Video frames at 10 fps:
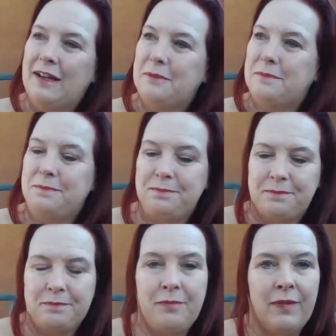um,
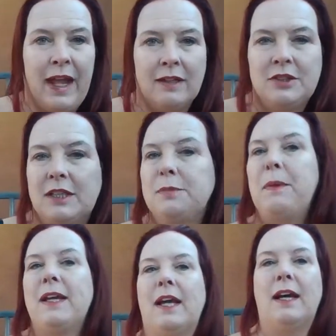yeah, just
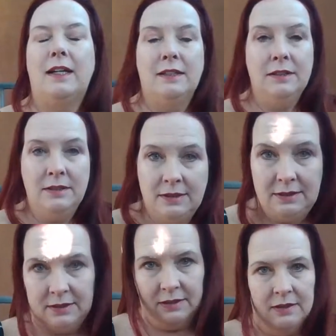
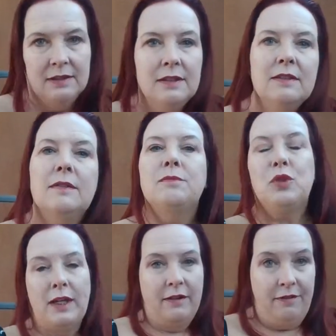because
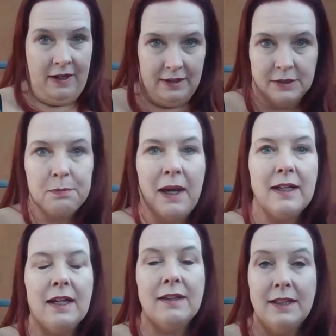trying to find a
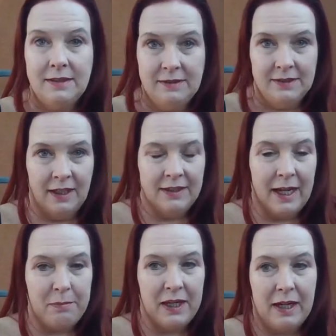spot out of the sun
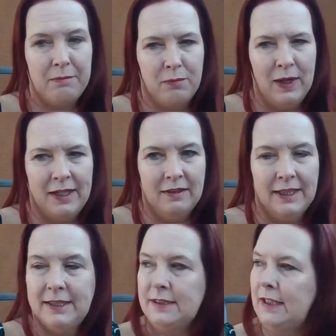dappling. I'm running
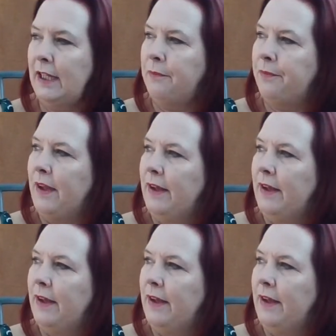late today.